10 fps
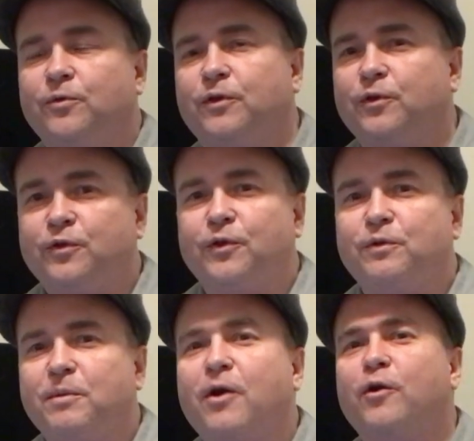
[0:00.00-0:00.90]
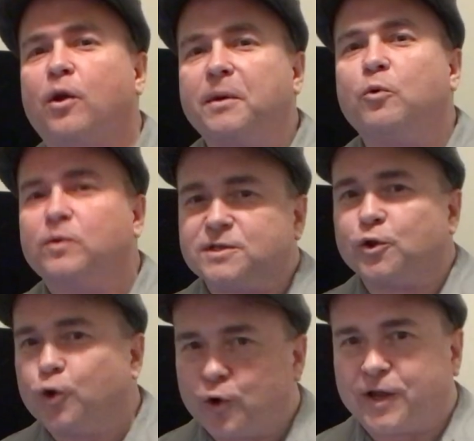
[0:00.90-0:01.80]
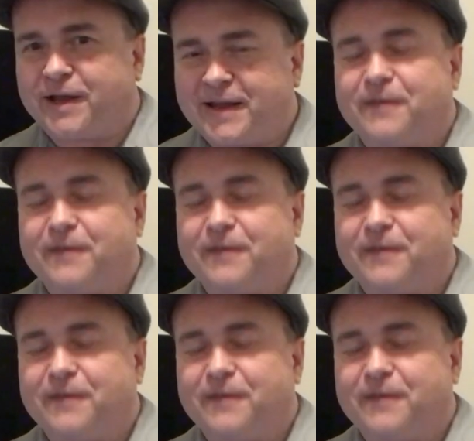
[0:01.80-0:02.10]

the American Army was learning